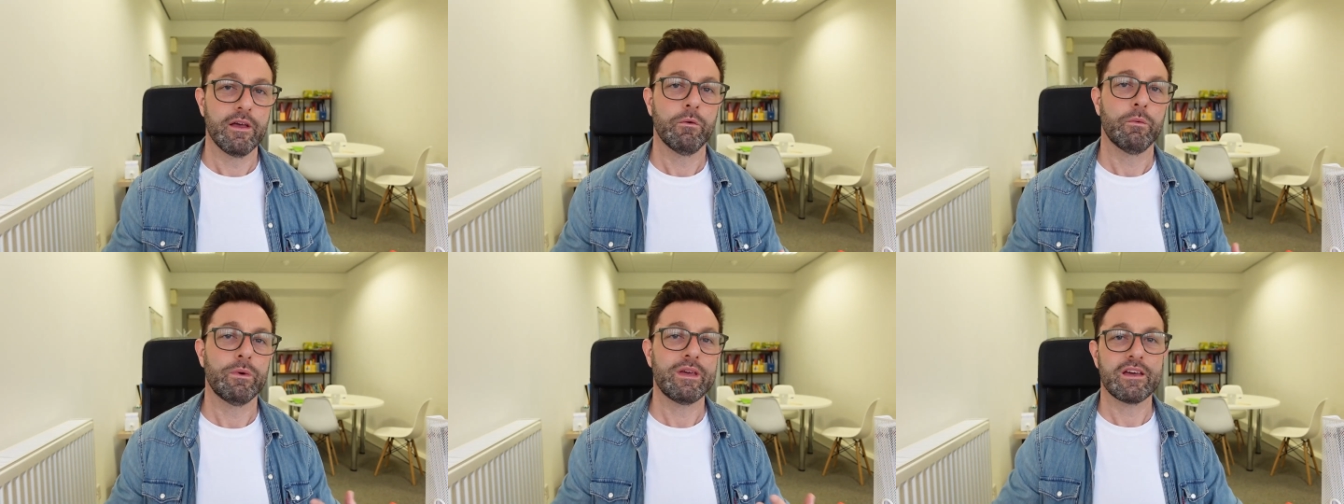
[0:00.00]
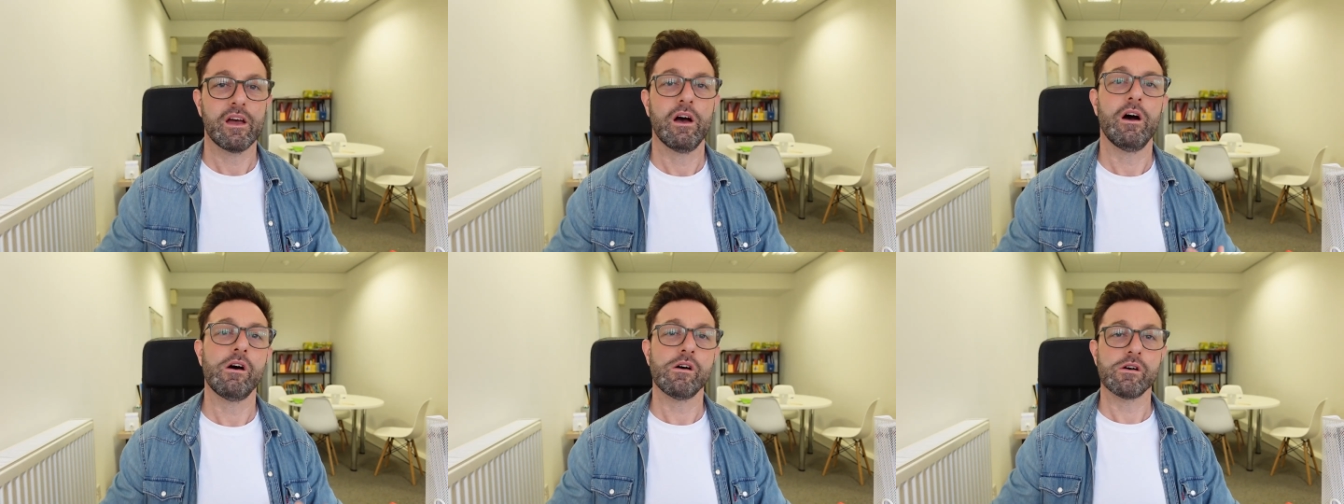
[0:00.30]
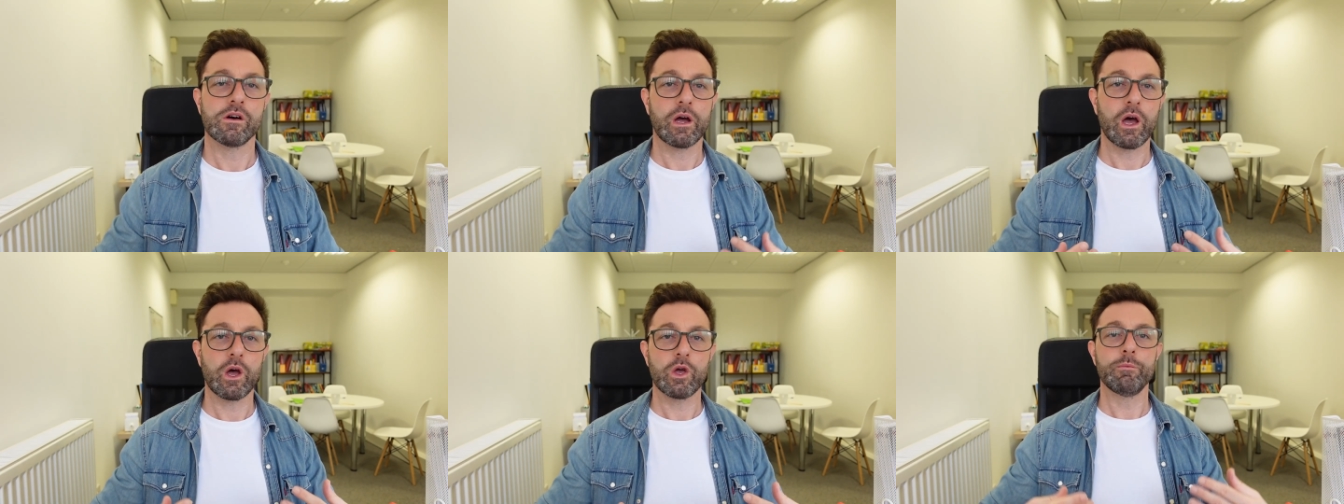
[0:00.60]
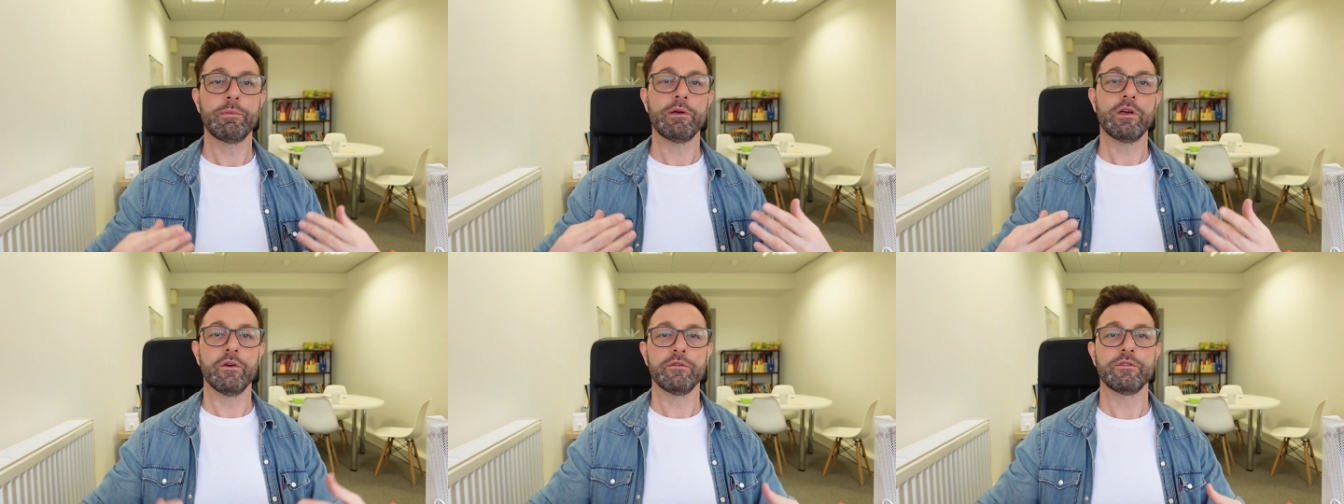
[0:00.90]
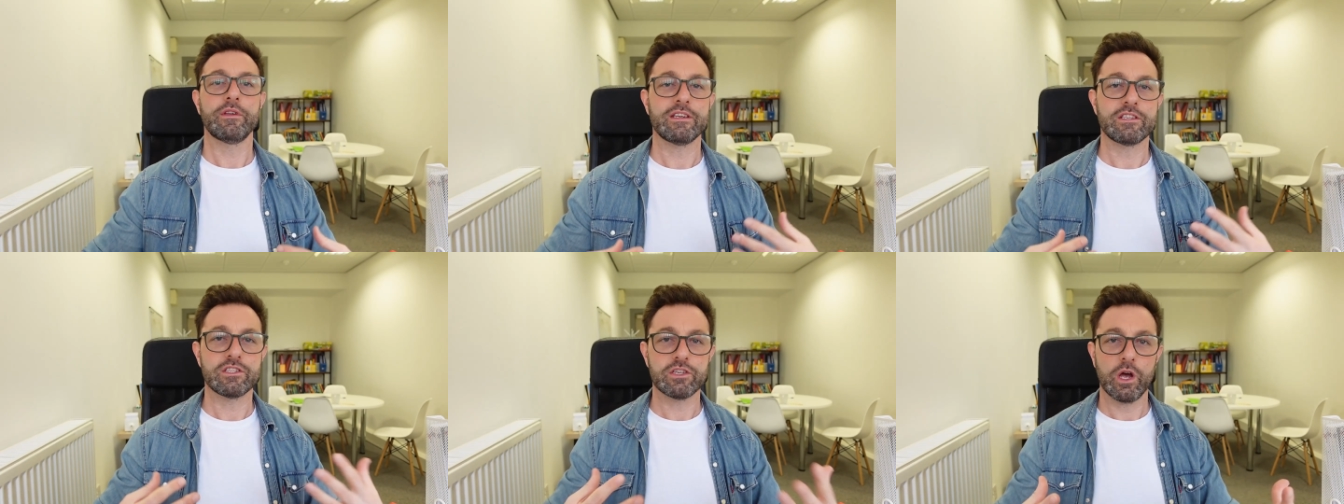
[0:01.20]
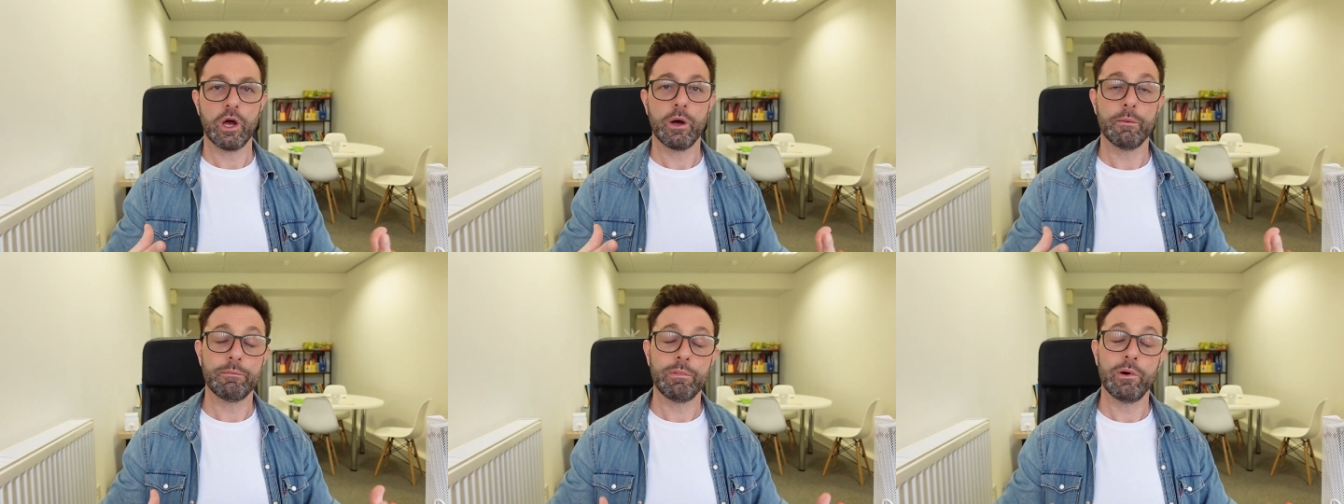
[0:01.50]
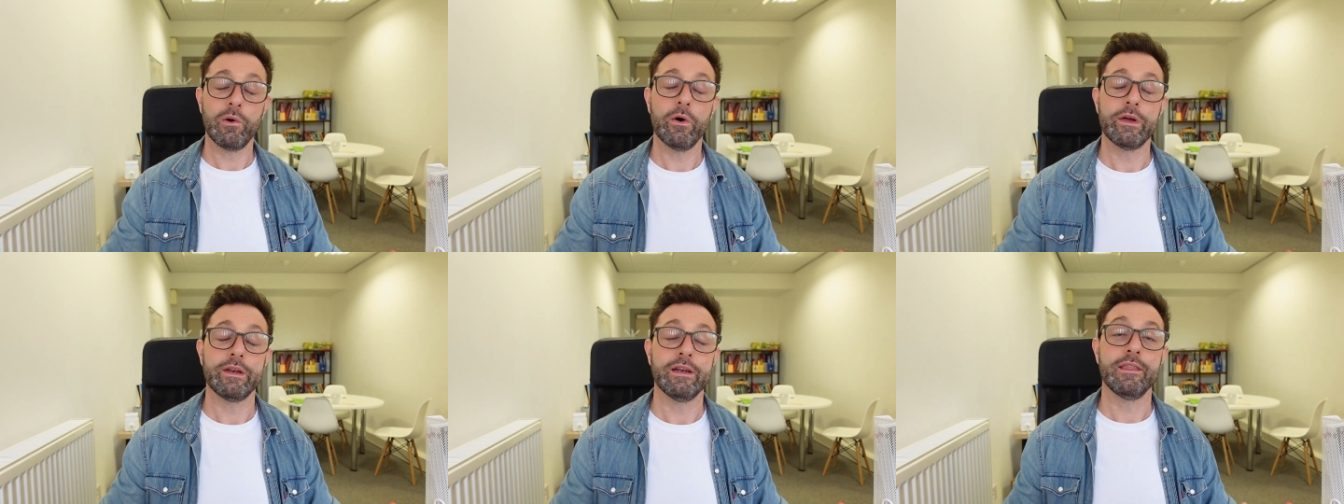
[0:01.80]
We can't go beyond a certain
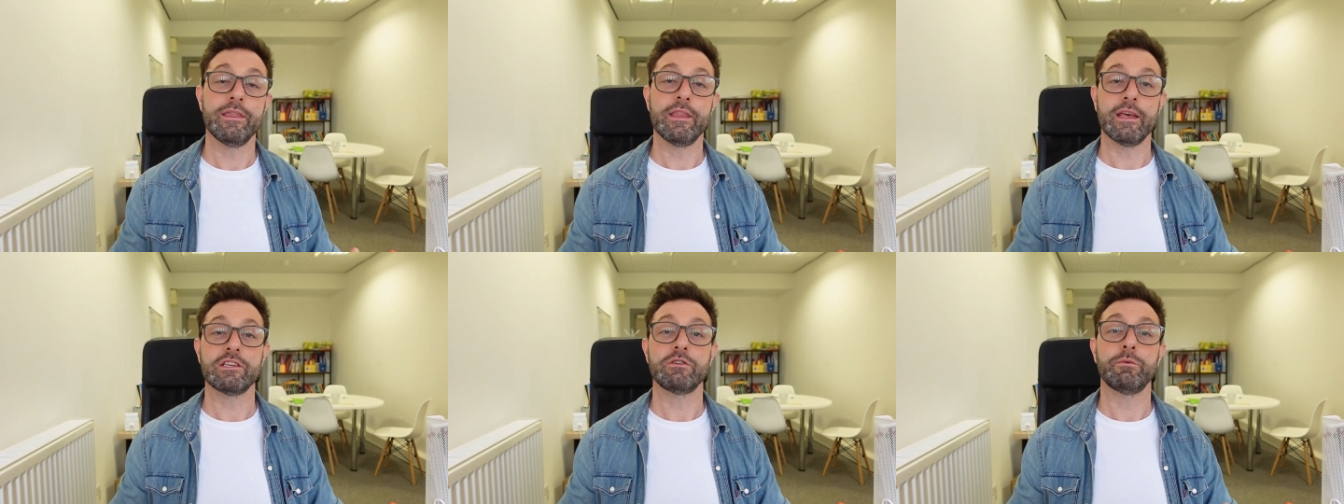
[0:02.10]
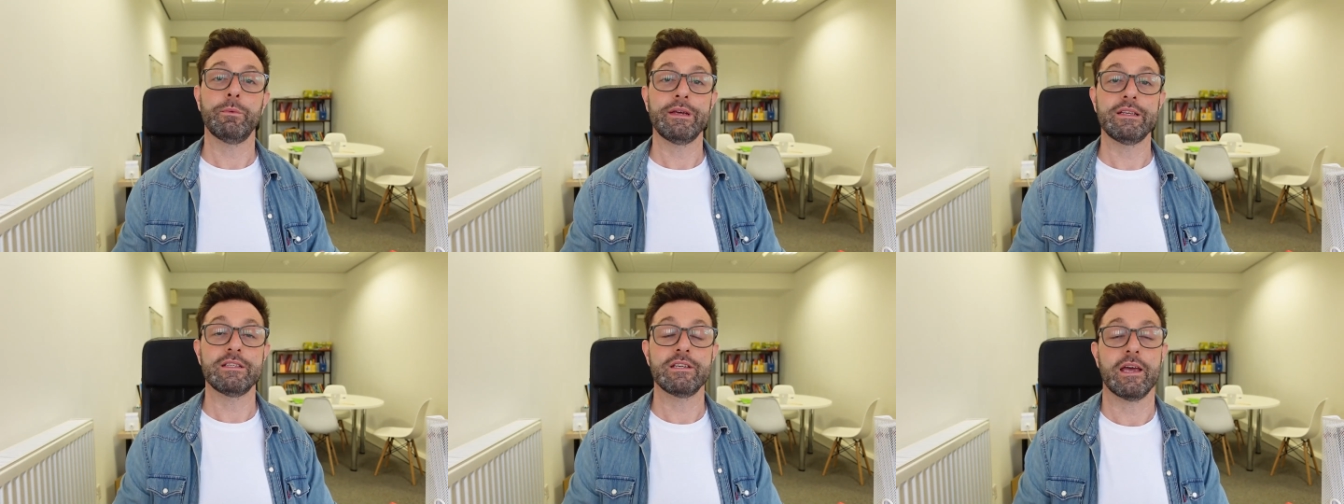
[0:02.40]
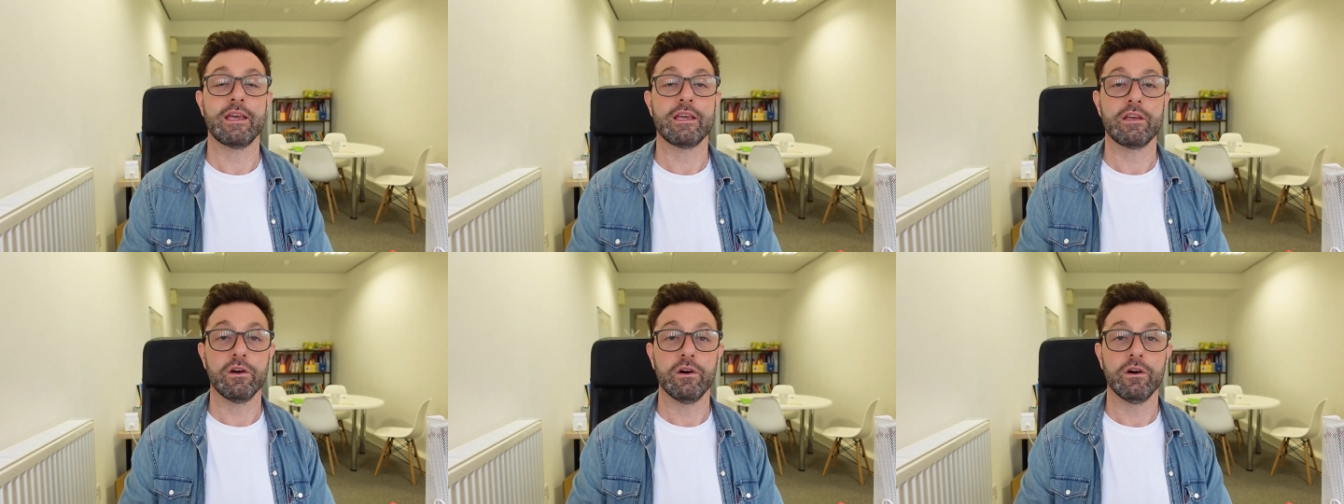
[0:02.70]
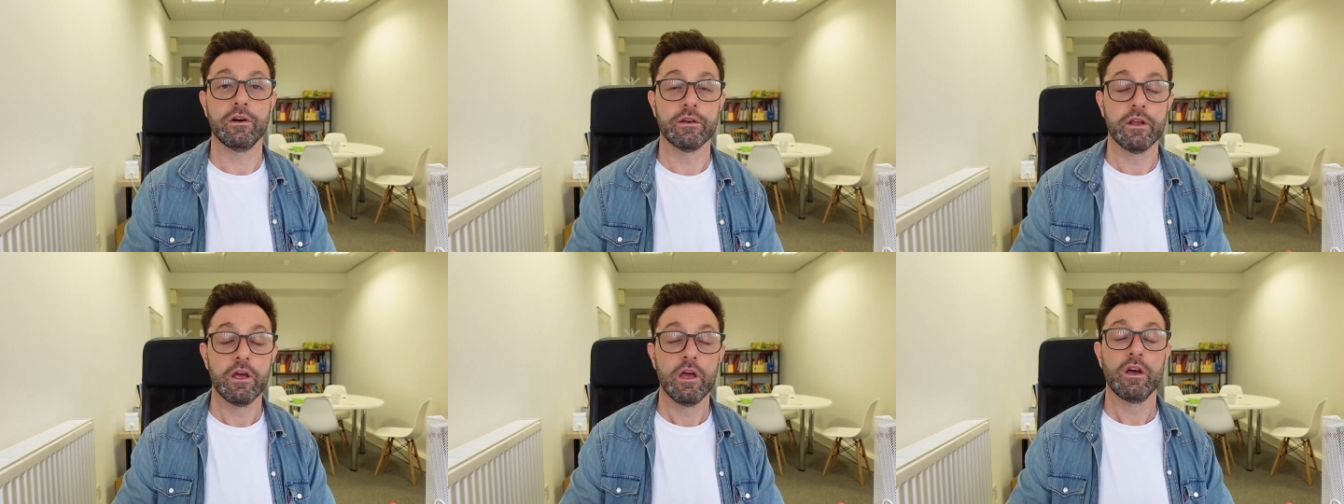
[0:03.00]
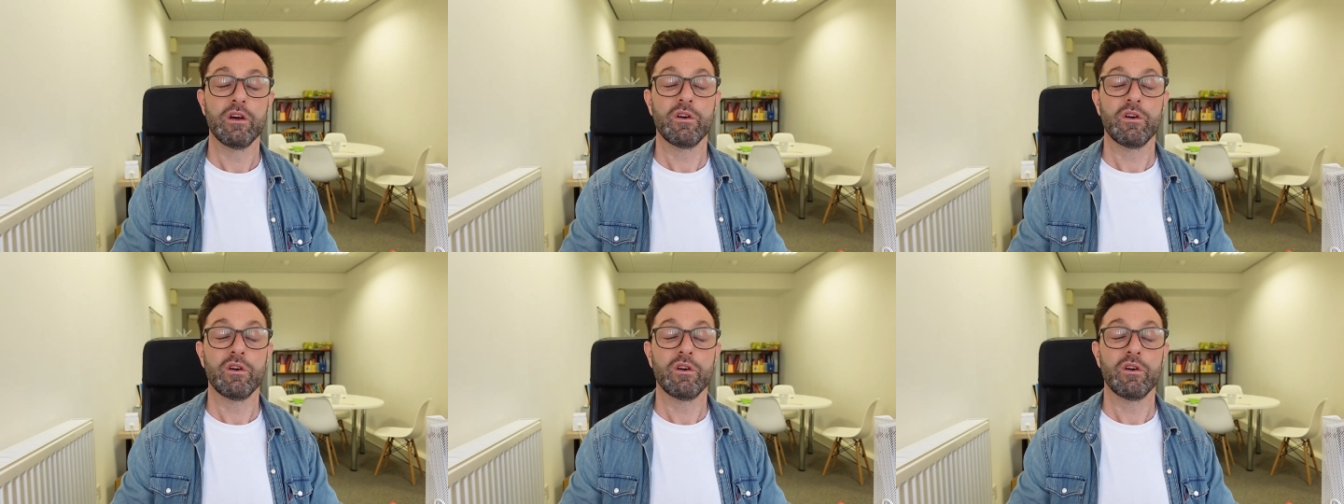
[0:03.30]
point unless we take on